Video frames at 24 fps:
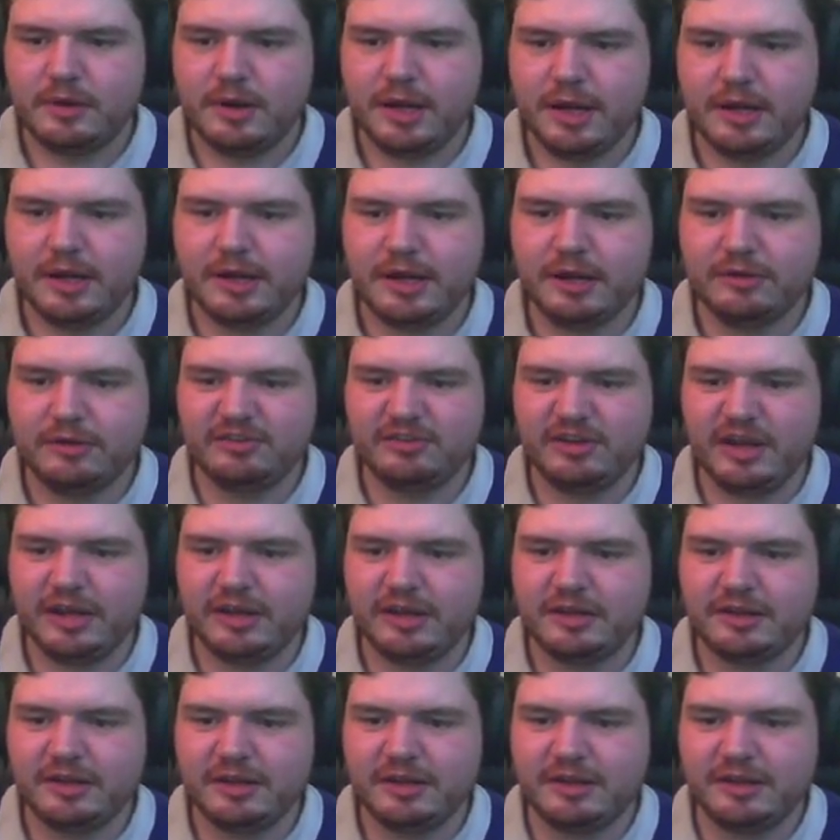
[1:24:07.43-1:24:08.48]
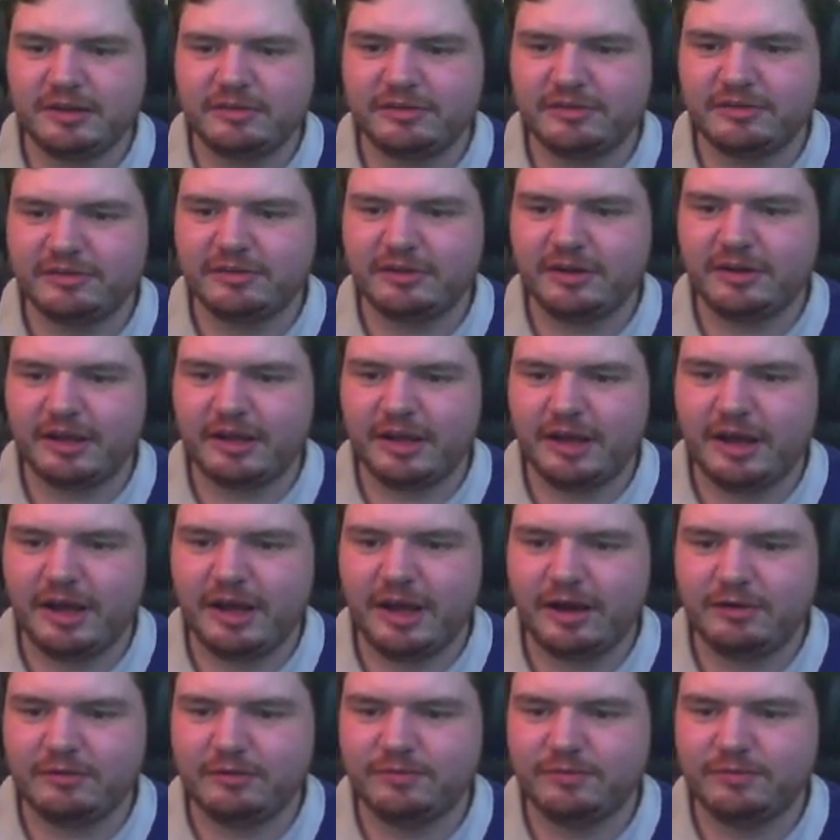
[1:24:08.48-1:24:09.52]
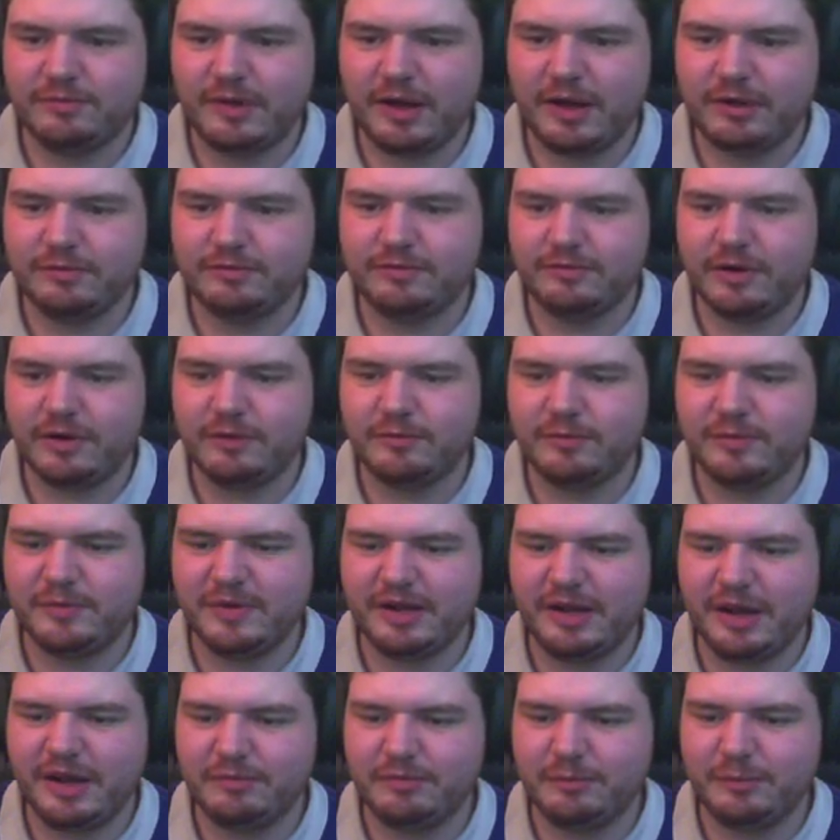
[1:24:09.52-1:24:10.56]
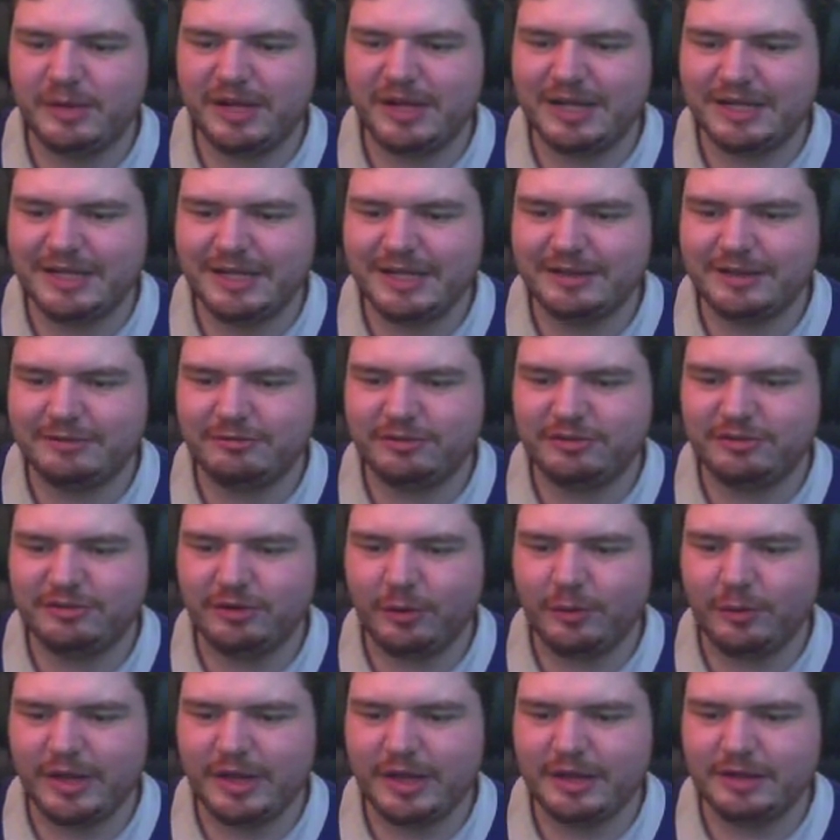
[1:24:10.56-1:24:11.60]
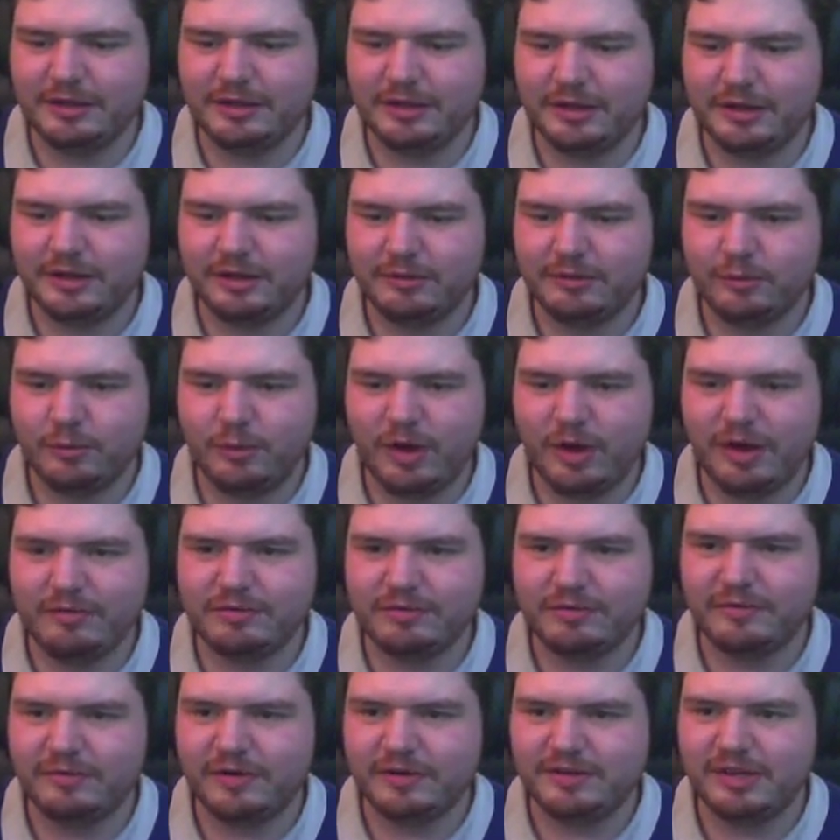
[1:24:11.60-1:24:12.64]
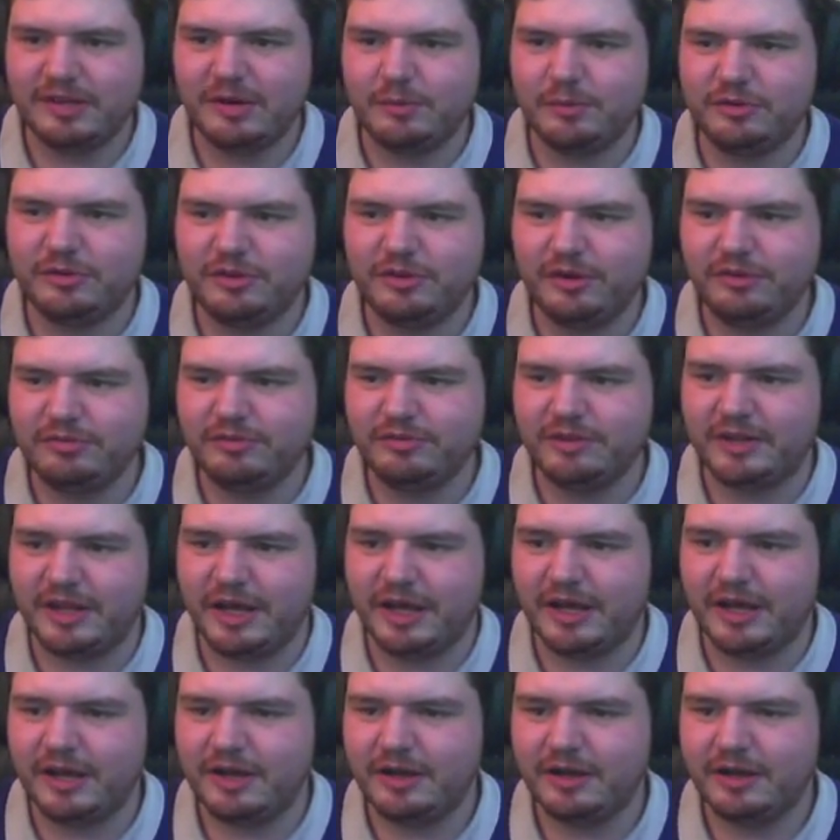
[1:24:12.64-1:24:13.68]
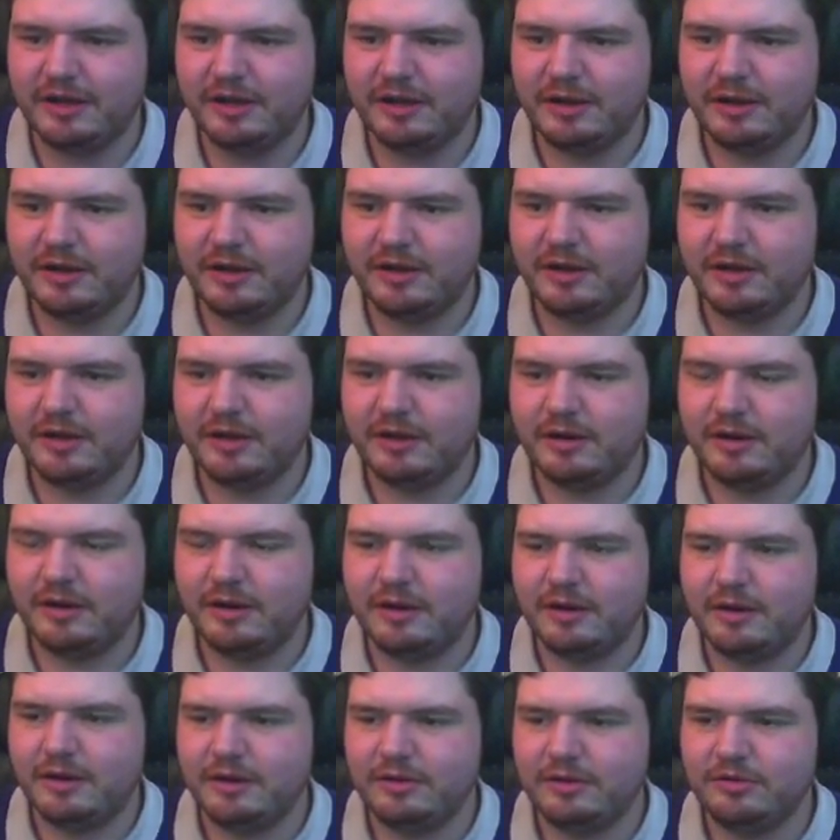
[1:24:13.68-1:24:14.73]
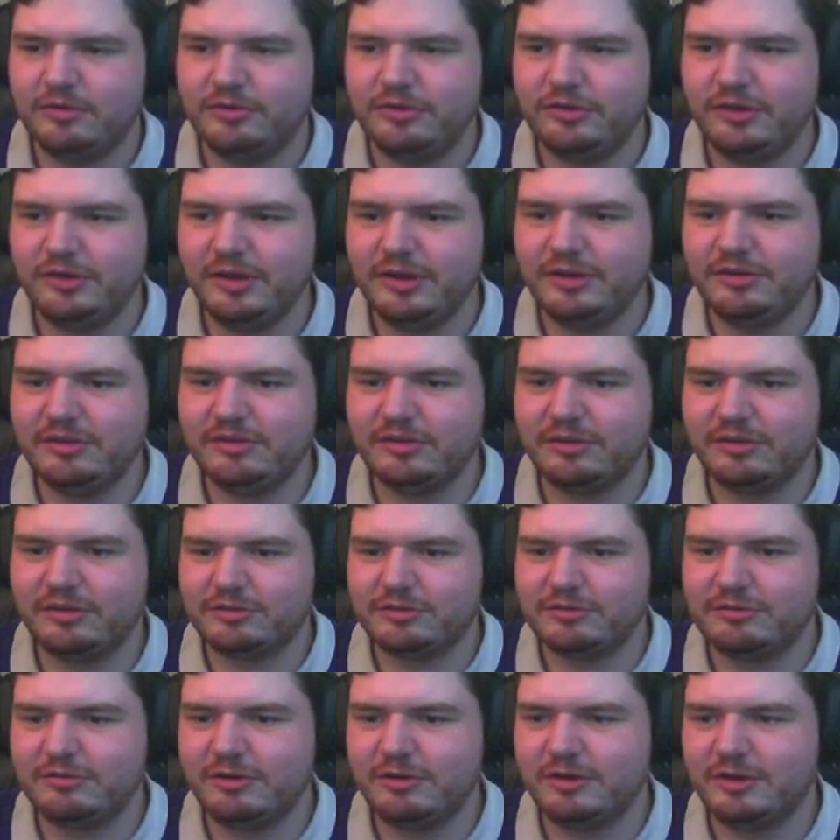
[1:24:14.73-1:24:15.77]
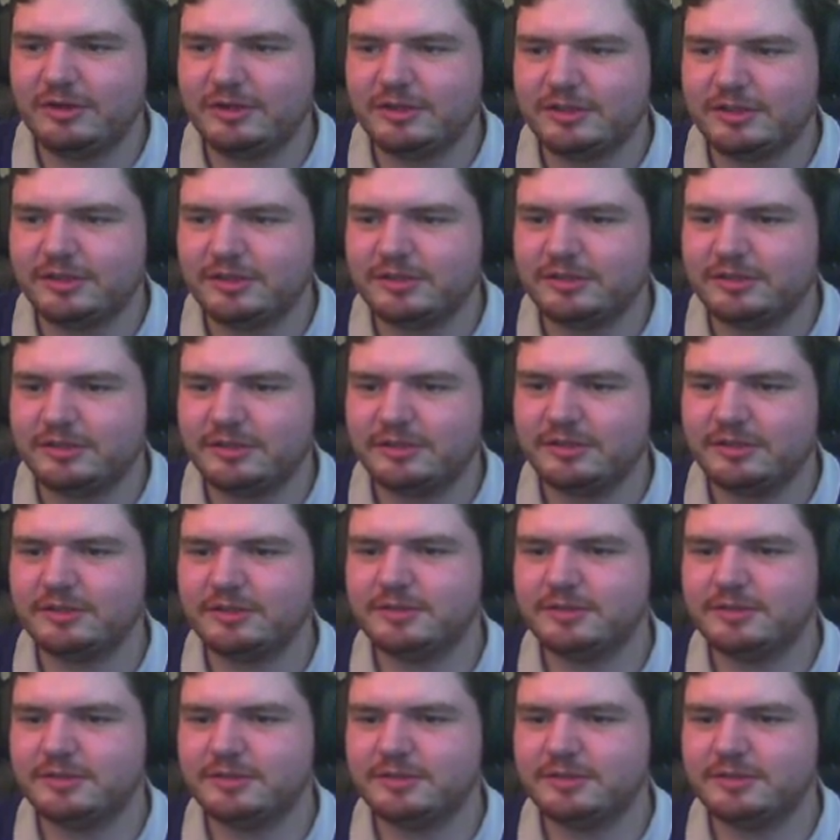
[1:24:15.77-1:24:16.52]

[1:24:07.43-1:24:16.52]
And now, secondly, it's just like, how the fuck haven't we cleared the resulting, like, whatever the fuck that was after that? Jesus Christ.